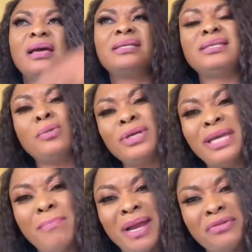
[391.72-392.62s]
So
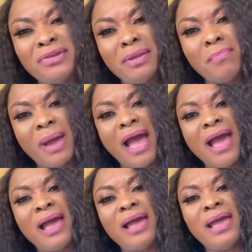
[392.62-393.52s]
we are ba.
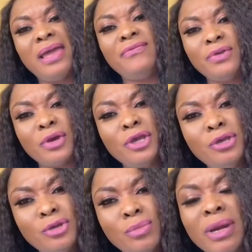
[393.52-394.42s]
If you're
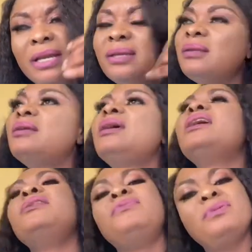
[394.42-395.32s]
human,
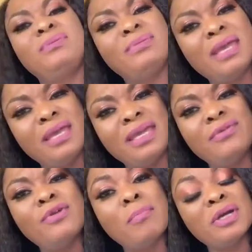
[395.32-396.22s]
if you think,
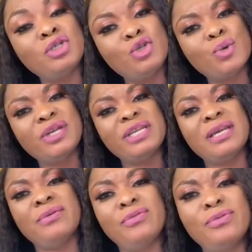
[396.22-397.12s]
if you're matured
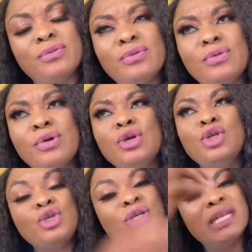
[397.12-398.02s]
enough,
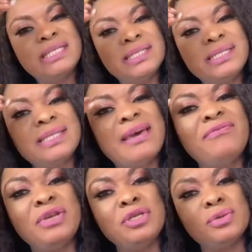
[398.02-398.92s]
you should listen to that
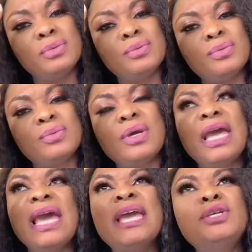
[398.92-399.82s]
video.
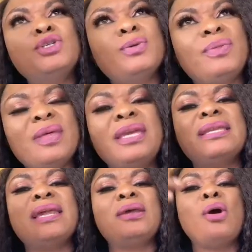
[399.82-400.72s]
And you should think
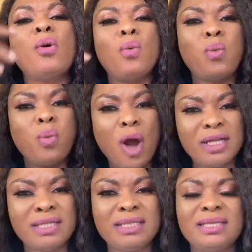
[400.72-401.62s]
that
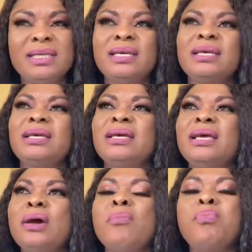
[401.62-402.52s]
what
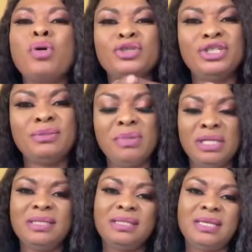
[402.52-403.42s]
pushed me
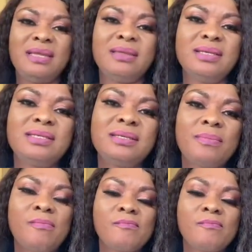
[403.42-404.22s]
to say this?